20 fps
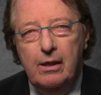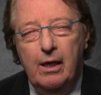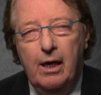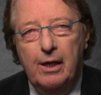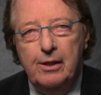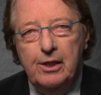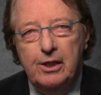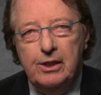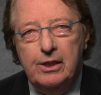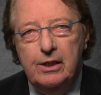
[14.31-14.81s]

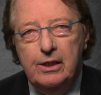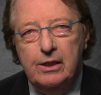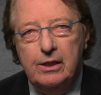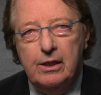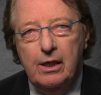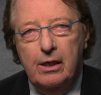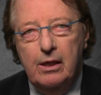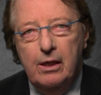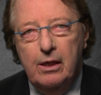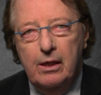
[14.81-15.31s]
And this is
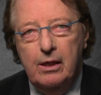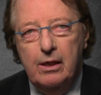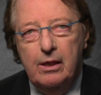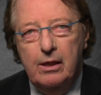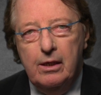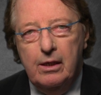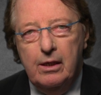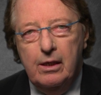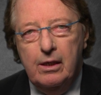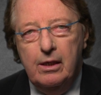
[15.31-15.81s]

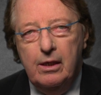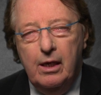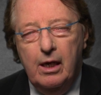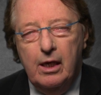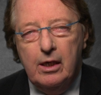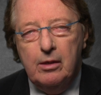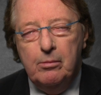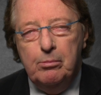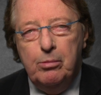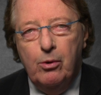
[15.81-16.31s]
uh,
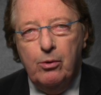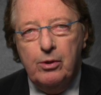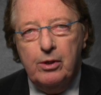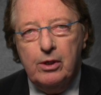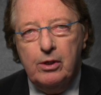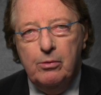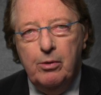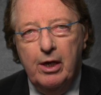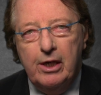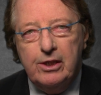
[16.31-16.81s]
an
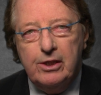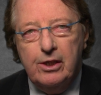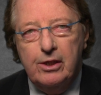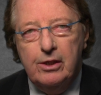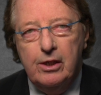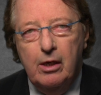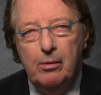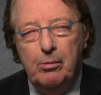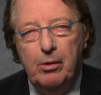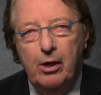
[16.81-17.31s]
important
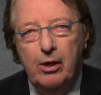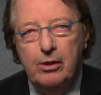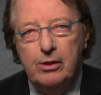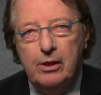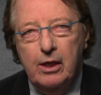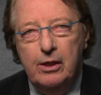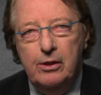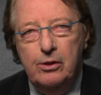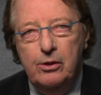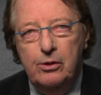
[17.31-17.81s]
question about
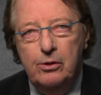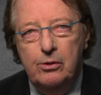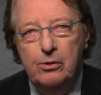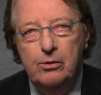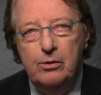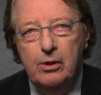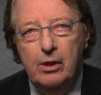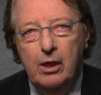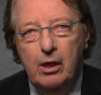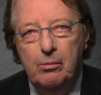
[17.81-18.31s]
a
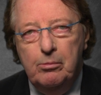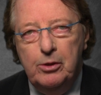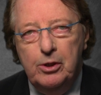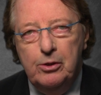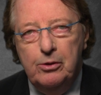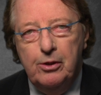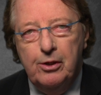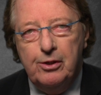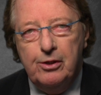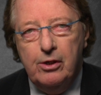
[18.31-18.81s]
new
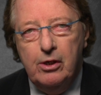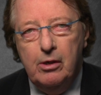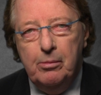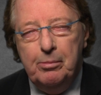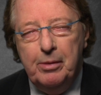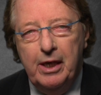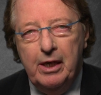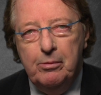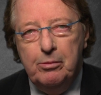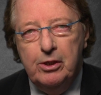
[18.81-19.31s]
immune
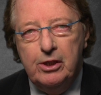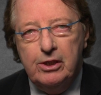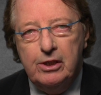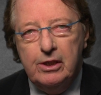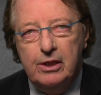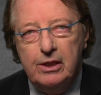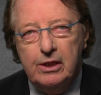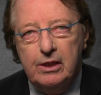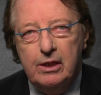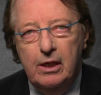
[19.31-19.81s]
therapy, which
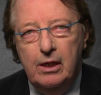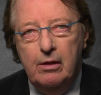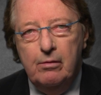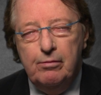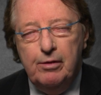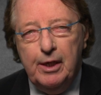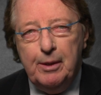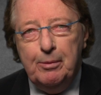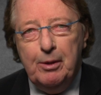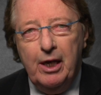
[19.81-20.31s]
is
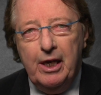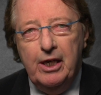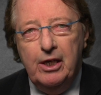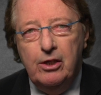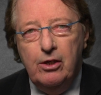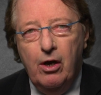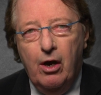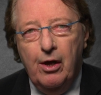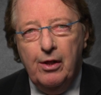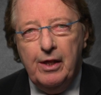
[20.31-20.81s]
frequently
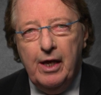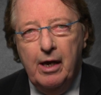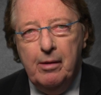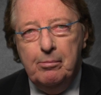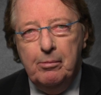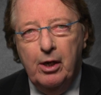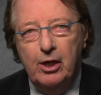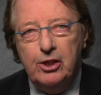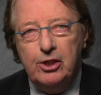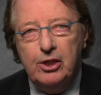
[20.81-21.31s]
not that
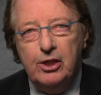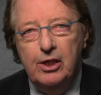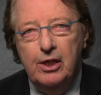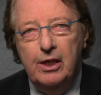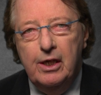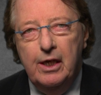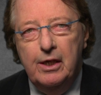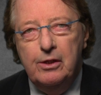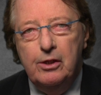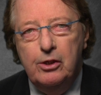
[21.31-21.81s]
much
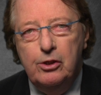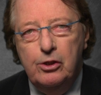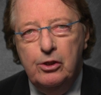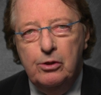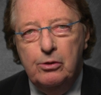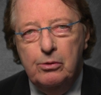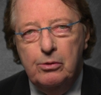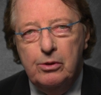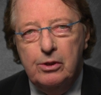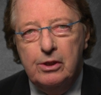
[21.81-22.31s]
in the
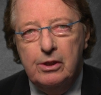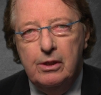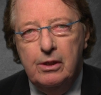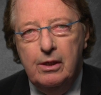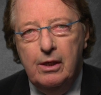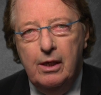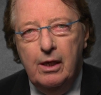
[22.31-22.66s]
news.